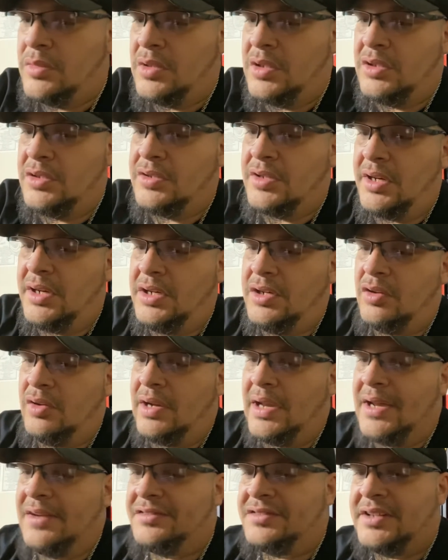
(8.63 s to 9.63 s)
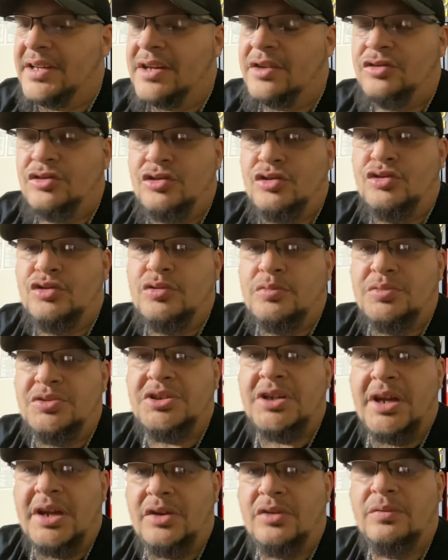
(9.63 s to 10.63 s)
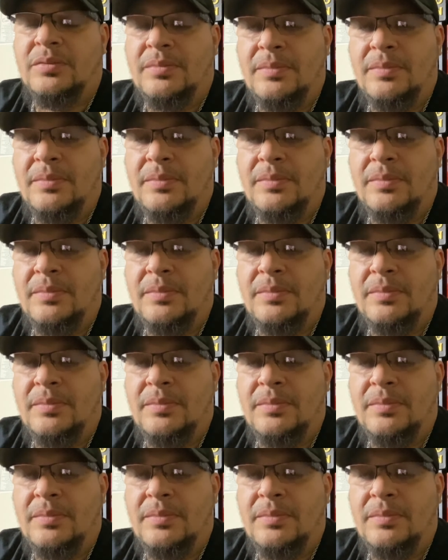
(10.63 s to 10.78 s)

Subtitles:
Taino Lifestyles YouTube channel.